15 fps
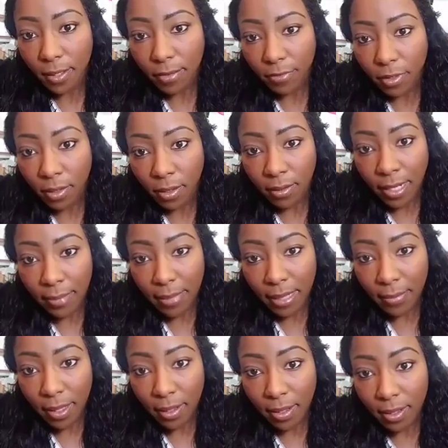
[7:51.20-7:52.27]

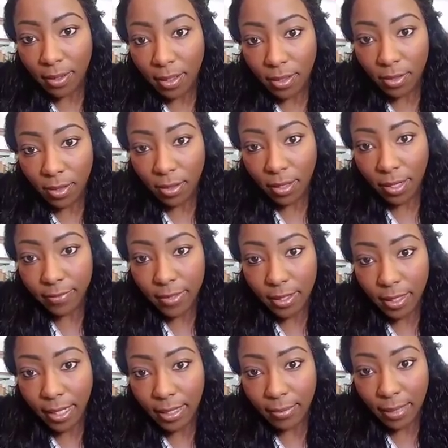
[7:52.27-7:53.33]
then you don't have to
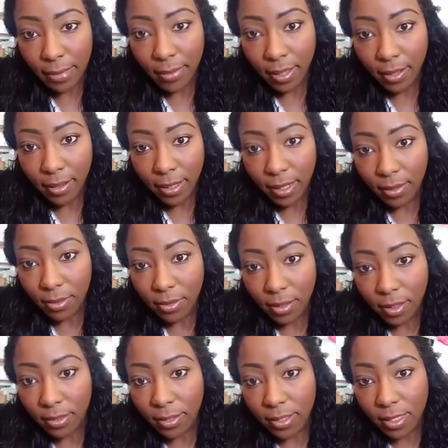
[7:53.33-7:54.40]
lay the baby hair down. You
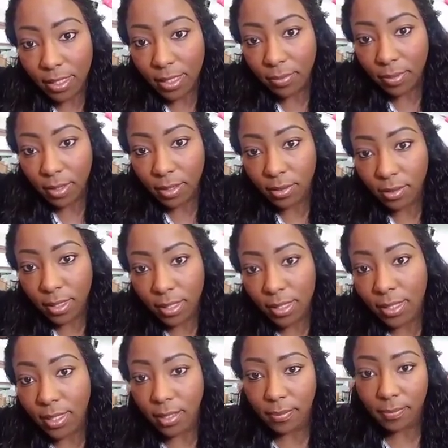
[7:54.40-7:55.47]
can just simply do this
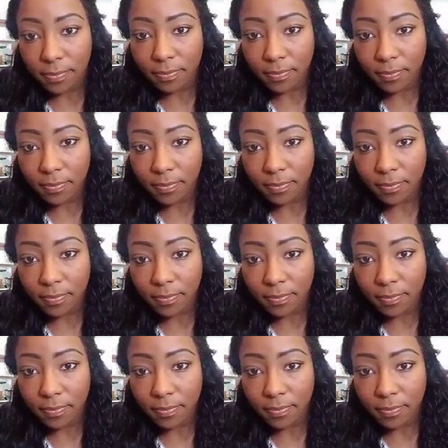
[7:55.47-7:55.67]
step.